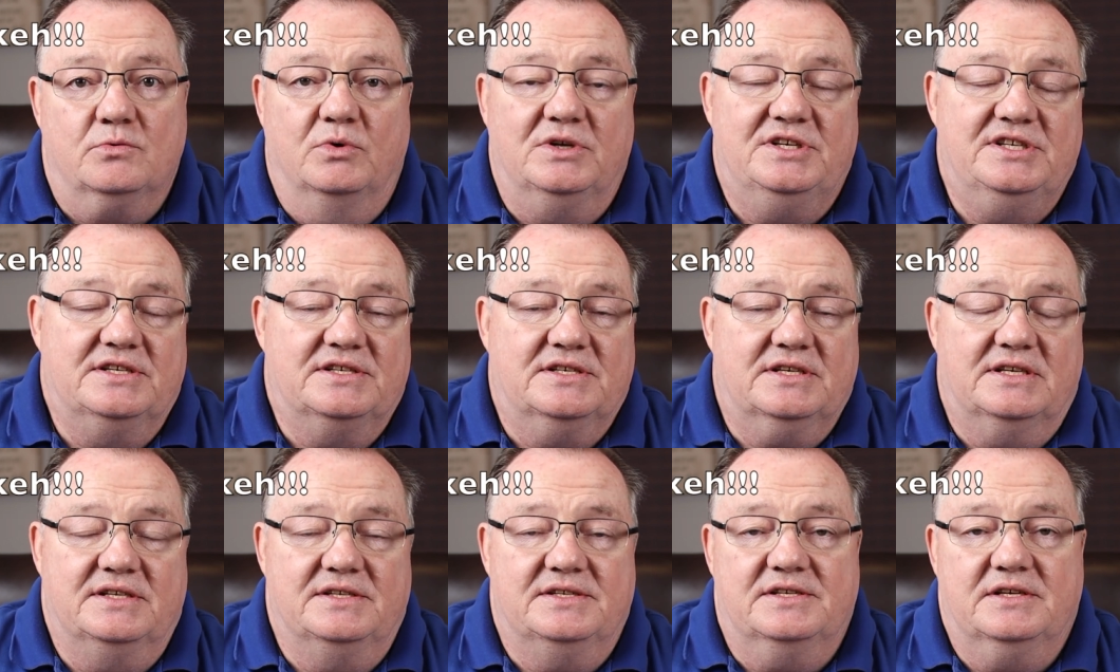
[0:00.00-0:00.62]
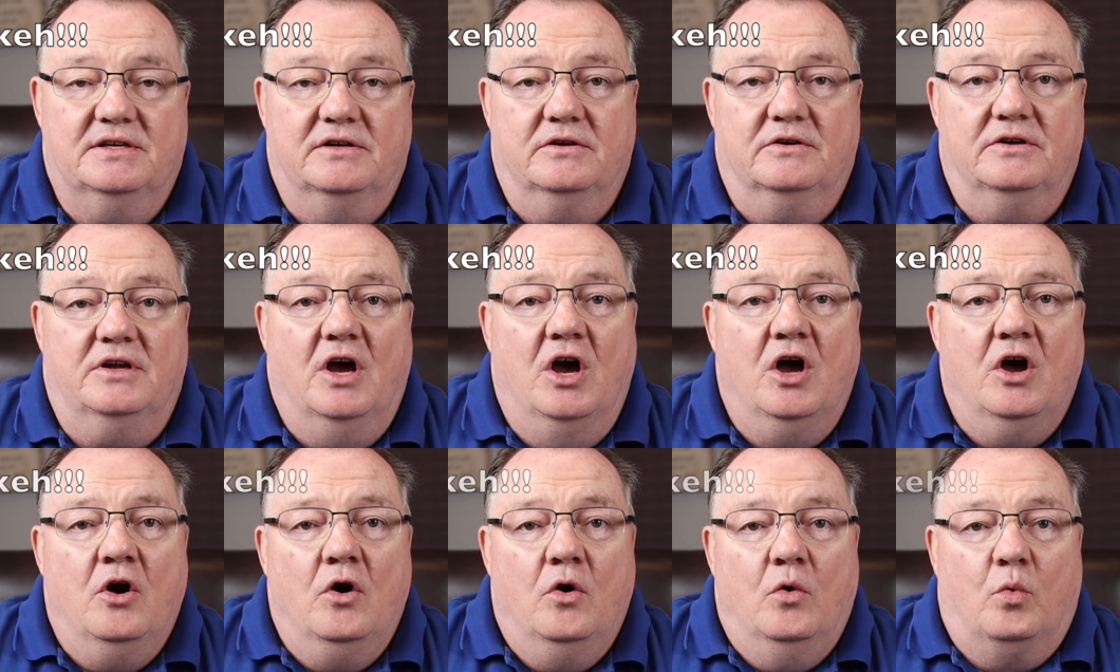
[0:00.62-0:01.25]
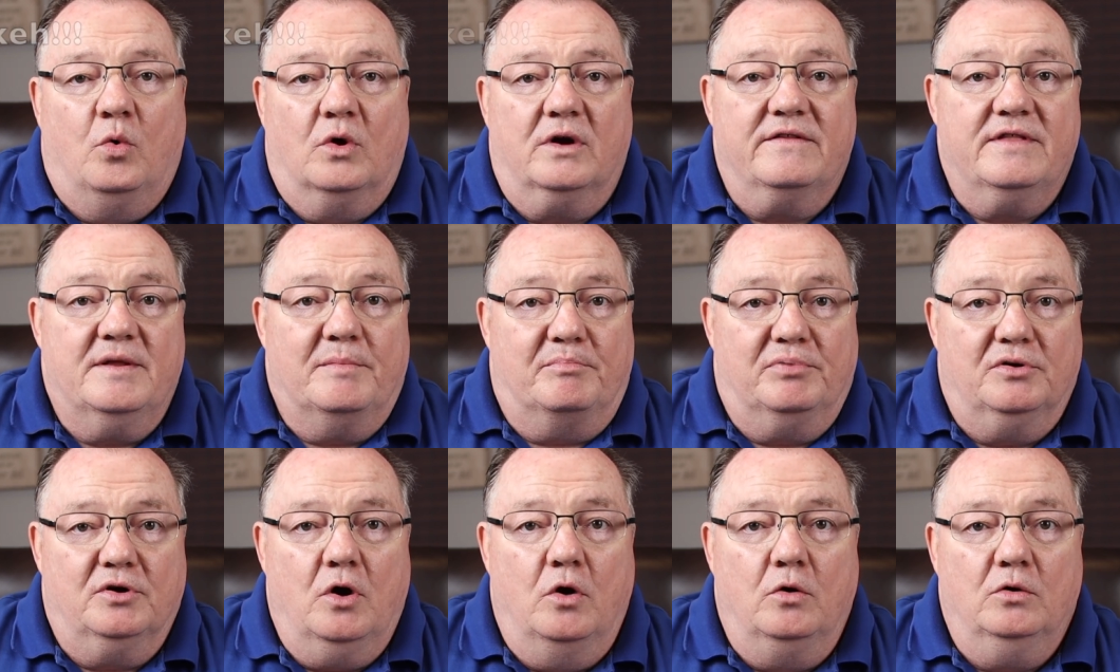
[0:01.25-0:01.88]
which is considered one of the
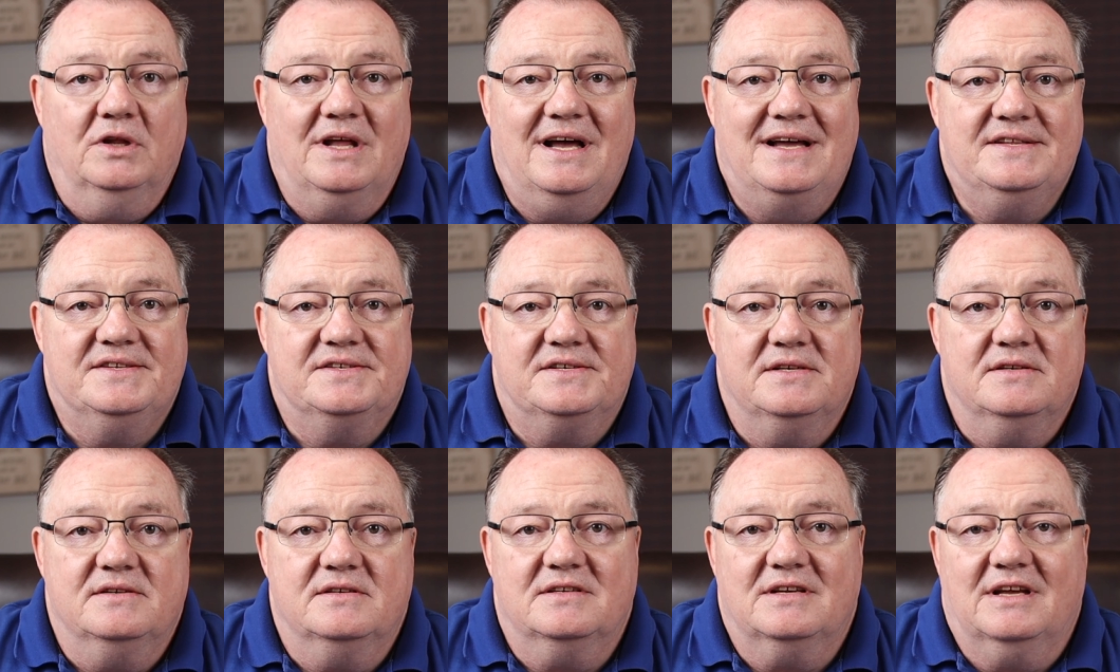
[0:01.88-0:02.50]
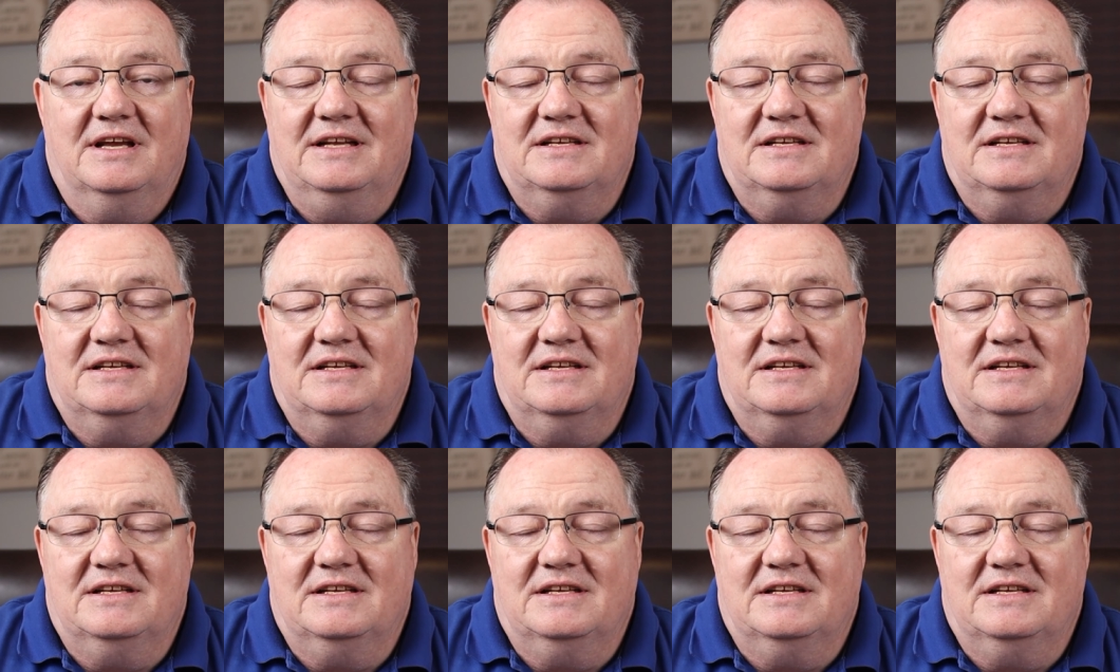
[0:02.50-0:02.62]
pro lenses.